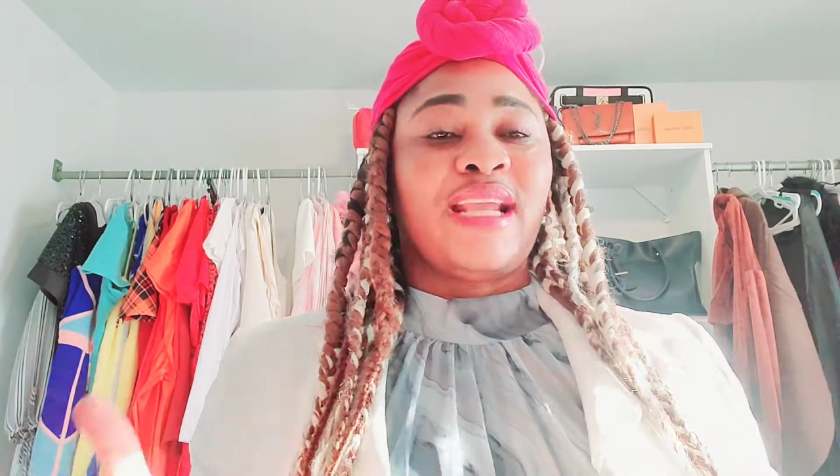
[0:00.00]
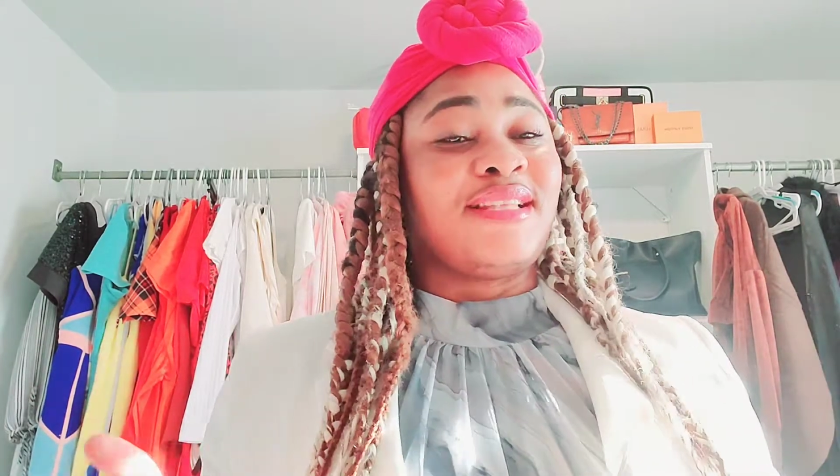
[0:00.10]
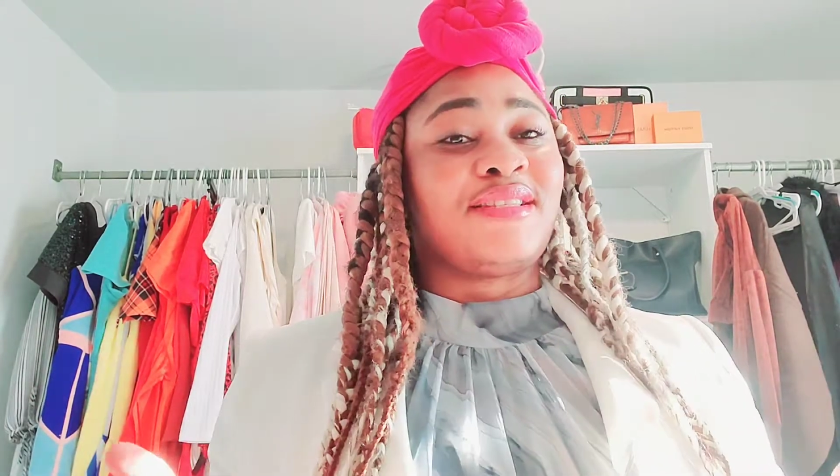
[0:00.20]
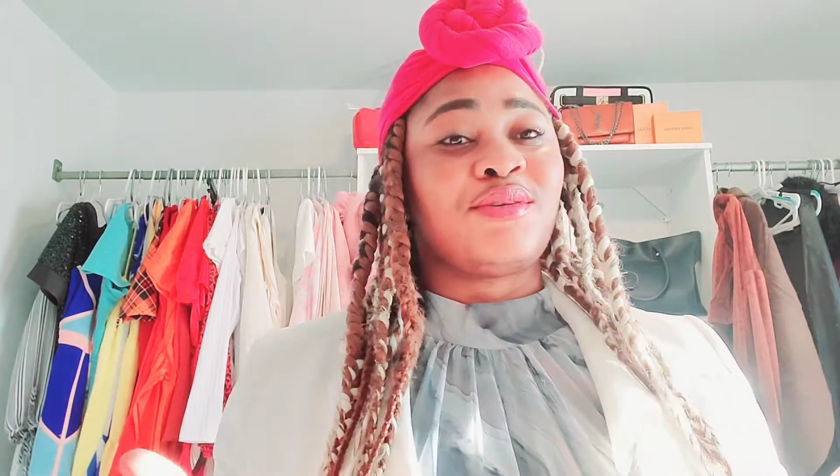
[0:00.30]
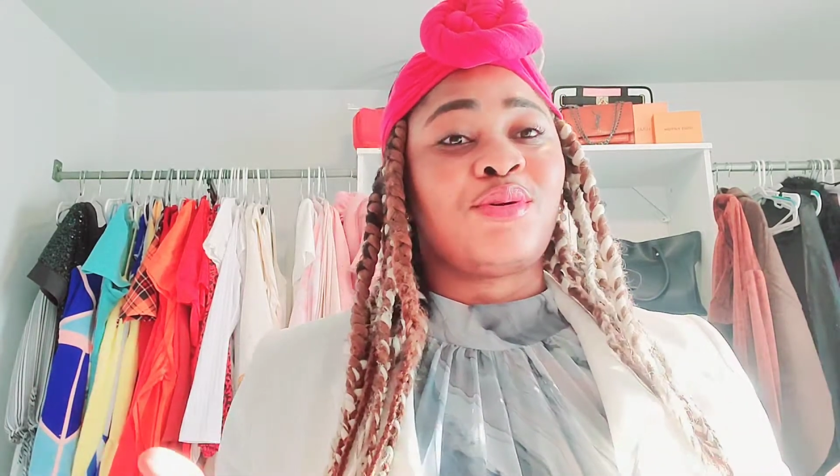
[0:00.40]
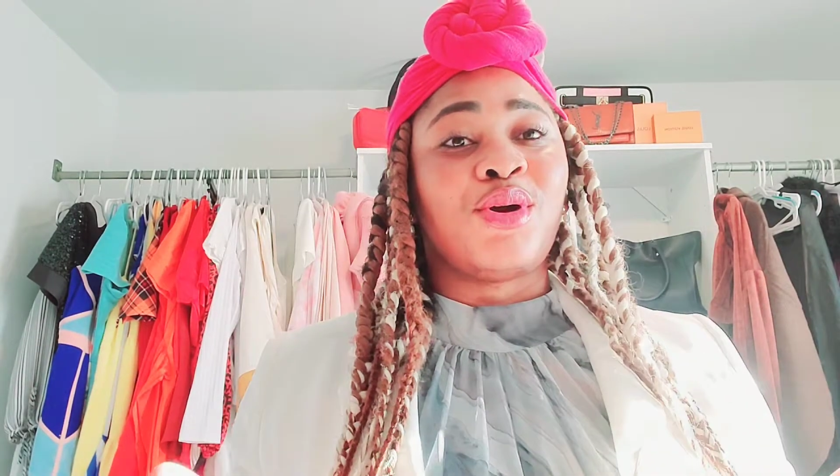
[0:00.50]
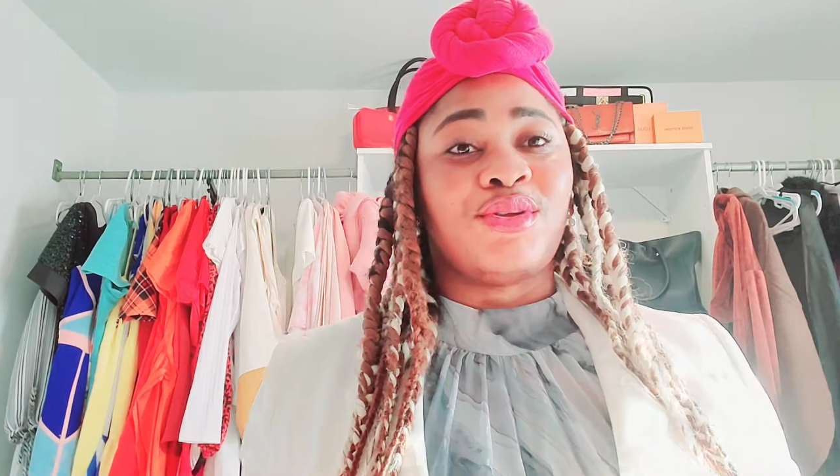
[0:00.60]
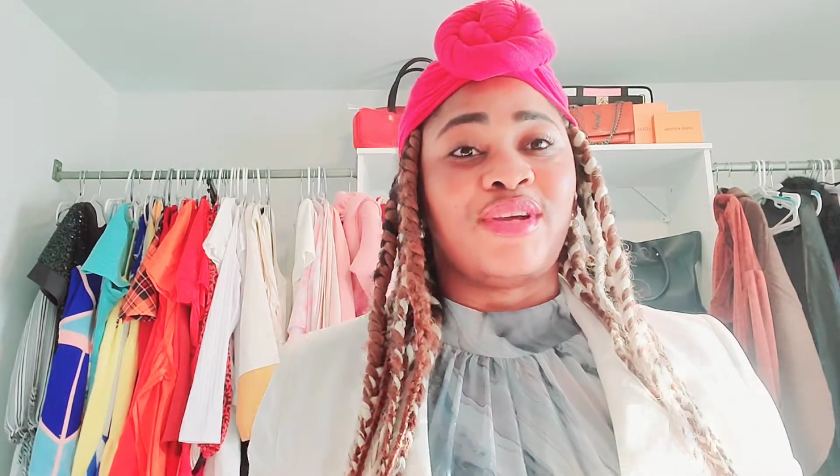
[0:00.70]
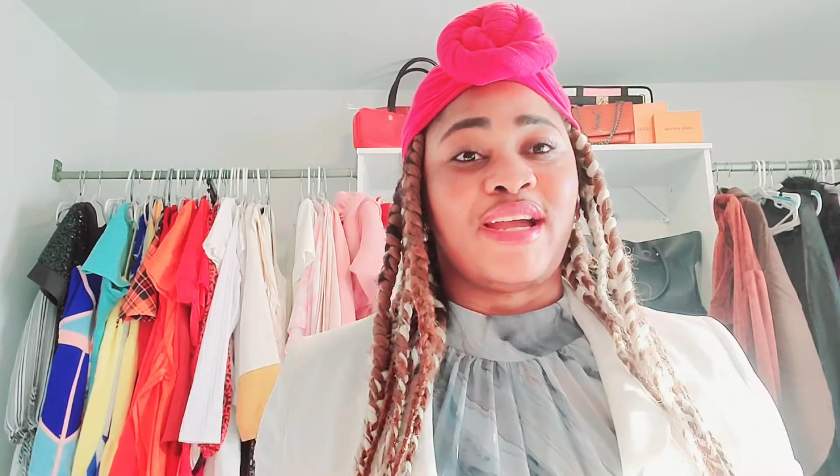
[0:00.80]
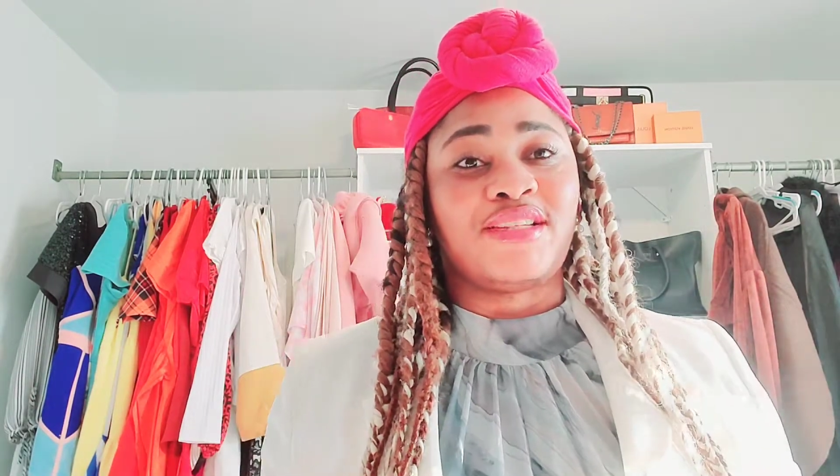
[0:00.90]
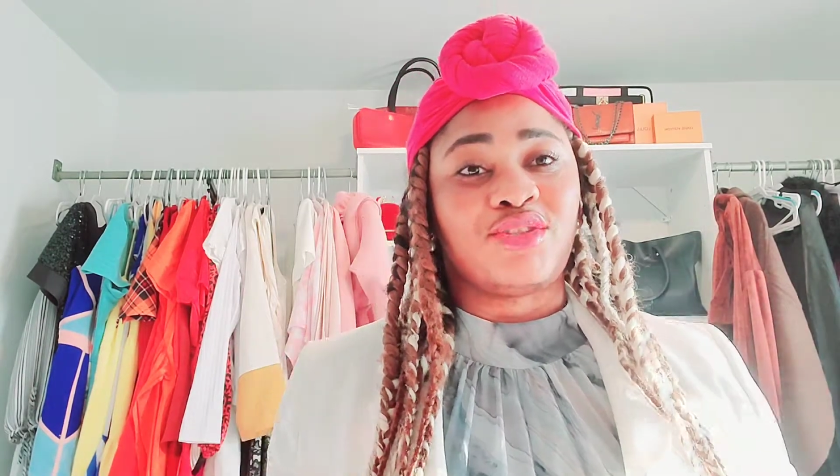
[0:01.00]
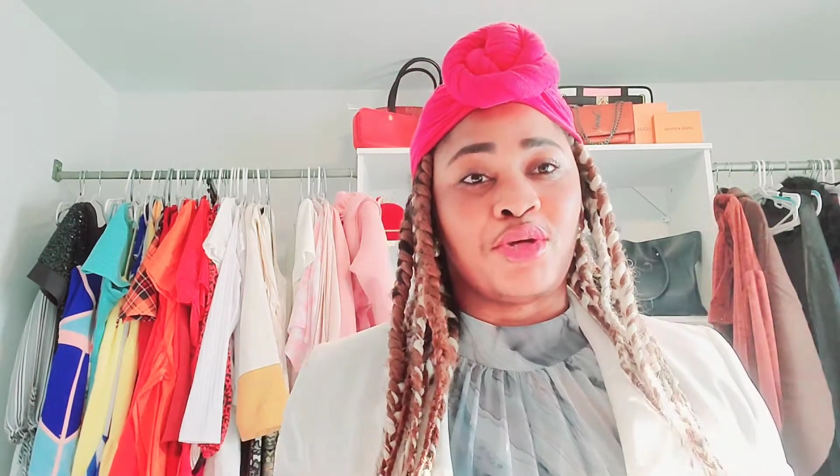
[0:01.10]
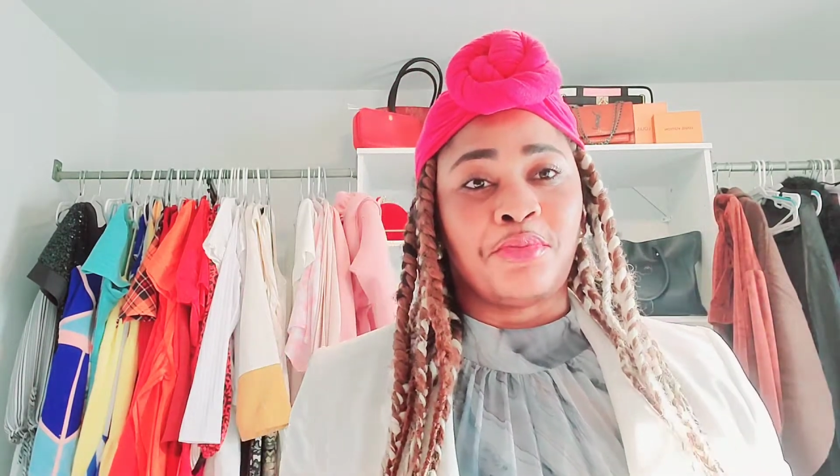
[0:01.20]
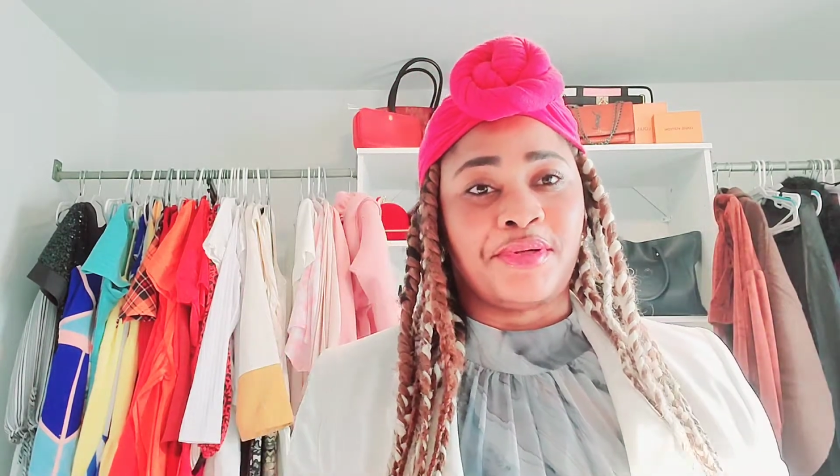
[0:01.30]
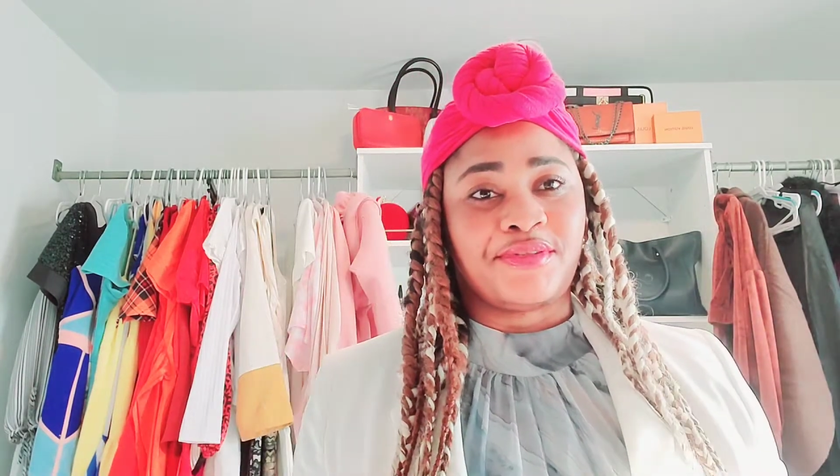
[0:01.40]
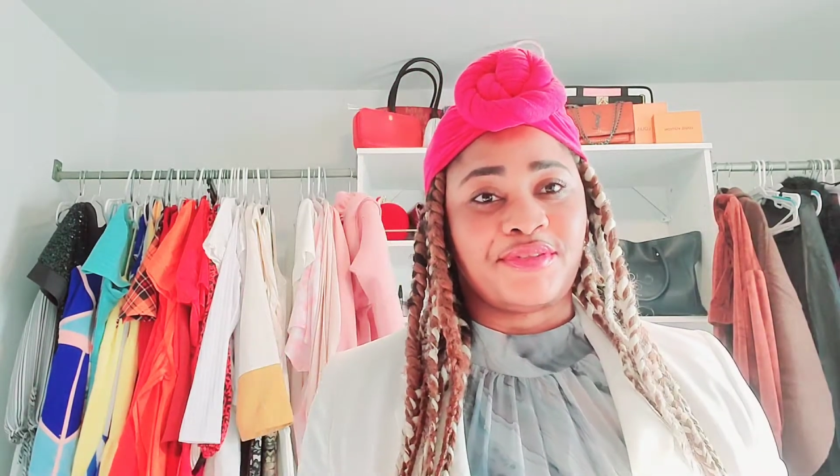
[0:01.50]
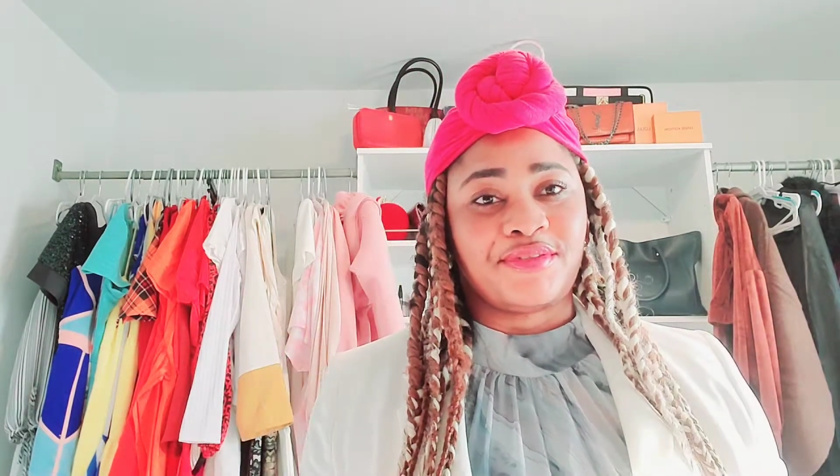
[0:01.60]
I still call you guys choppers.